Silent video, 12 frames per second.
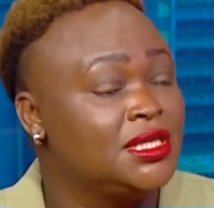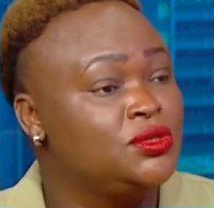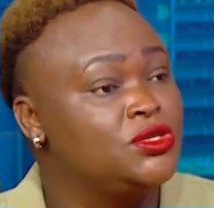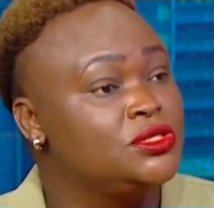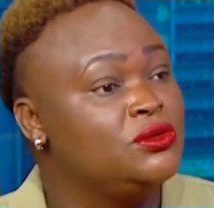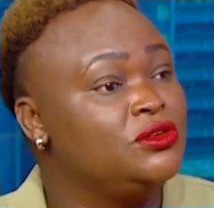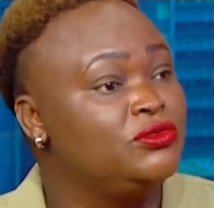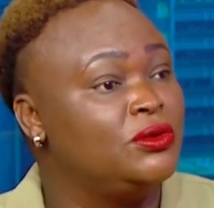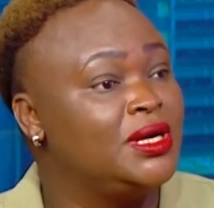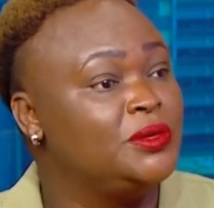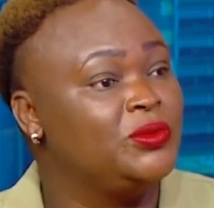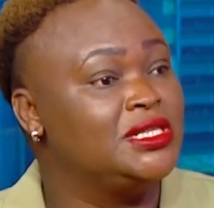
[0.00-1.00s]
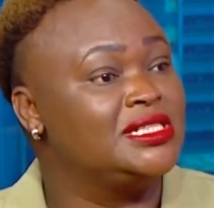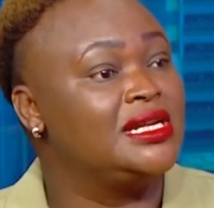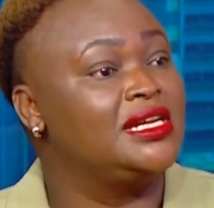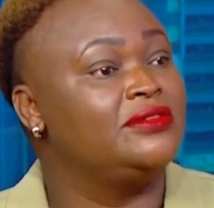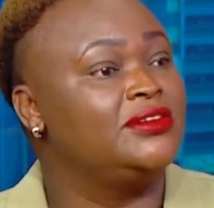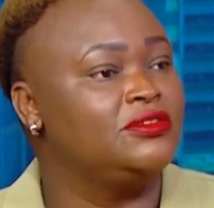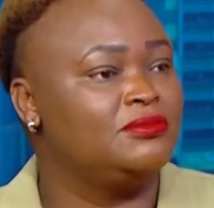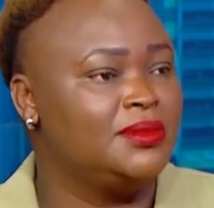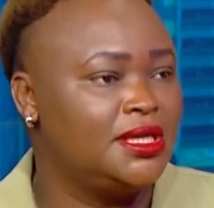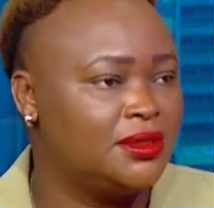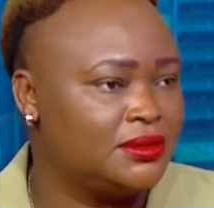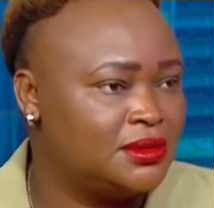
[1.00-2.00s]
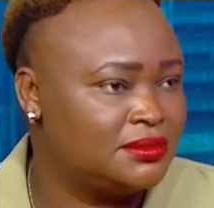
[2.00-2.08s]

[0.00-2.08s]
it was going for 1.95 million.